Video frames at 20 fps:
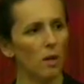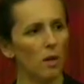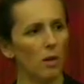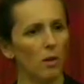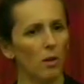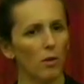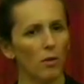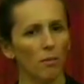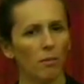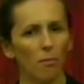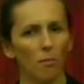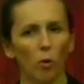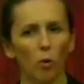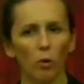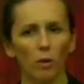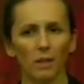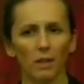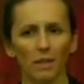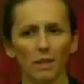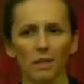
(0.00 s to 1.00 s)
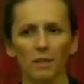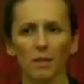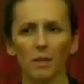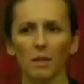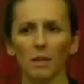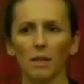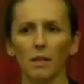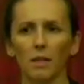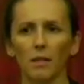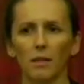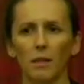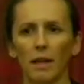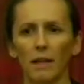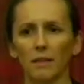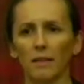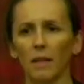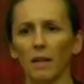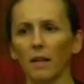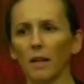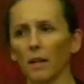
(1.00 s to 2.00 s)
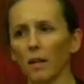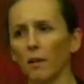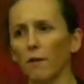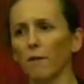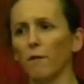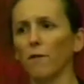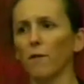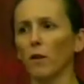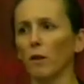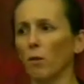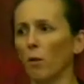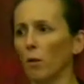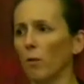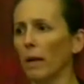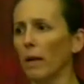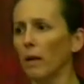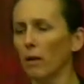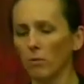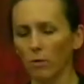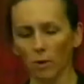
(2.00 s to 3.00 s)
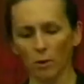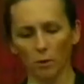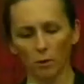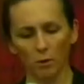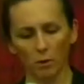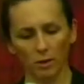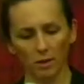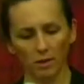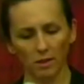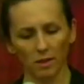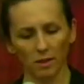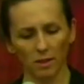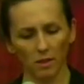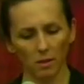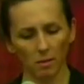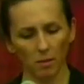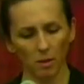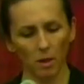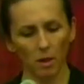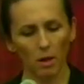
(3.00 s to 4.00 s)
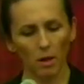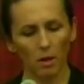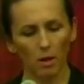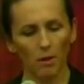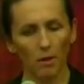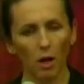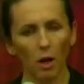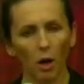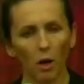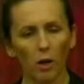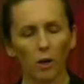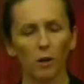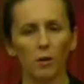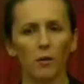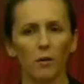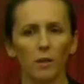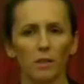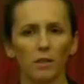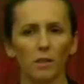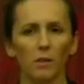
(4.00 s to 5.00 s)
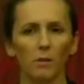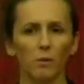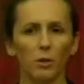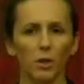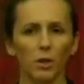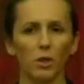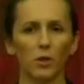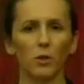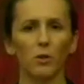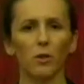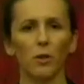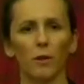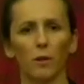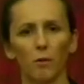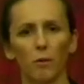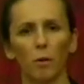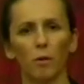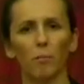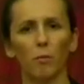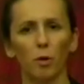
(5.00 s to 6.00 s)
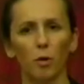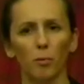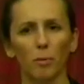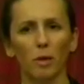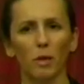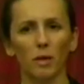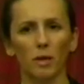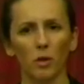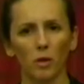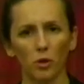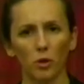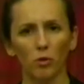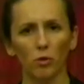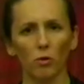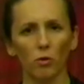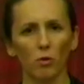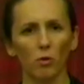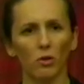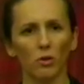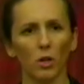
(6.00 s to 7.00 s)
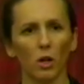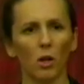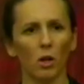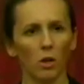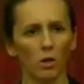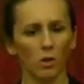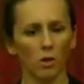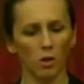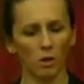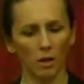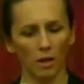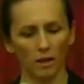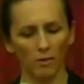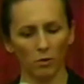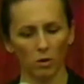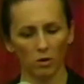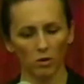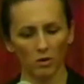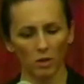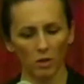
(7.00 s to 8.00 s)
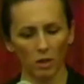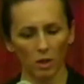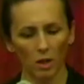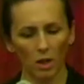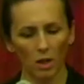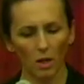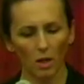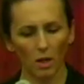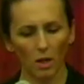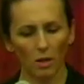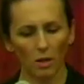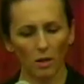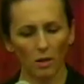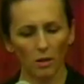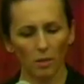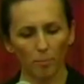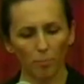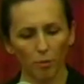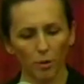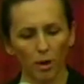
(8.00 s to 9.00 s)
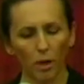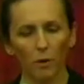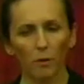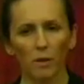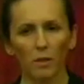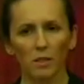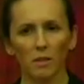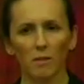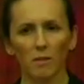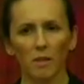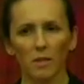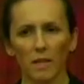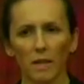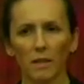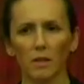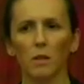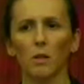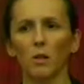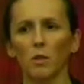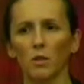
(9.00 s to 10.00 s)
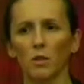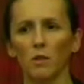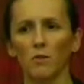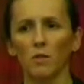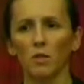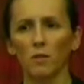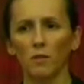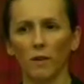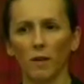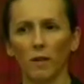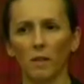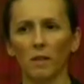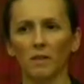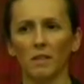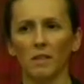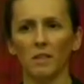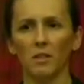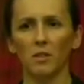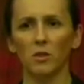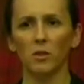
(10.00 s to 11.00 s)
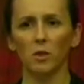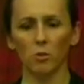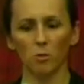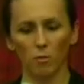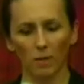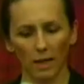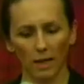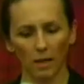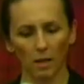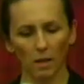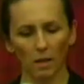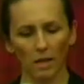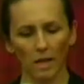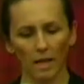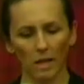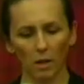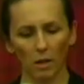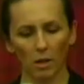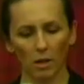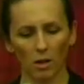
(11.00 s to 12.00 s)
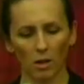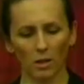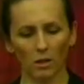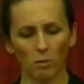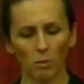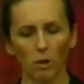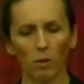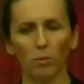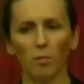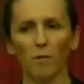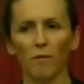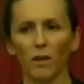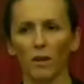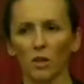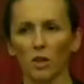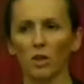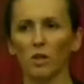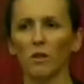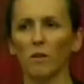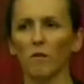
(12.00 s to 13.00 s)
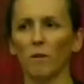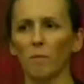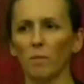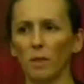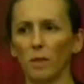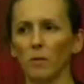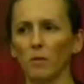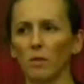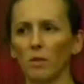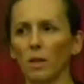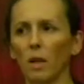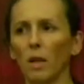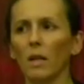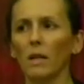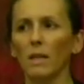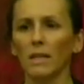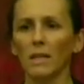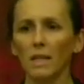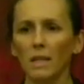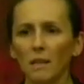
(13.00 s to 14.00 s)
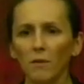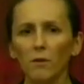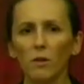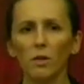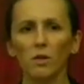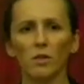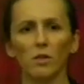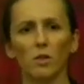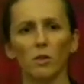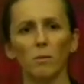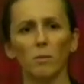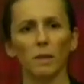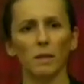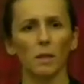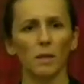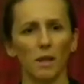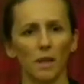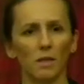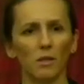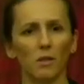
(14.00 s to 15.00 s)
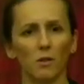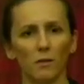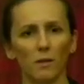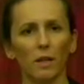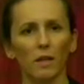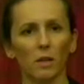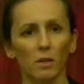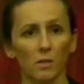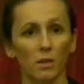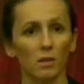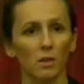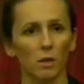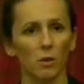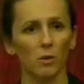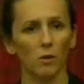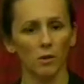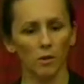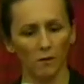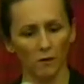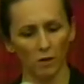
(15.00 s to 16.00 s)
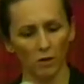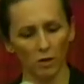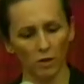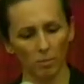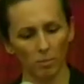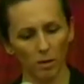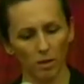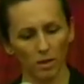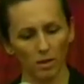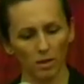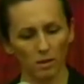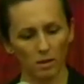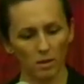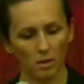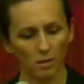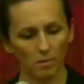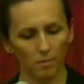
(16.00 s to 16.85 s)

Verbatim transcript: The more easily that data can flow around through a system, the harder it is to ensure that there are appropriate controls on all levels. The progress of the technology of surveillance is directly at odds with the prevention of abuse, even assuming that that surveillance is good in the first place.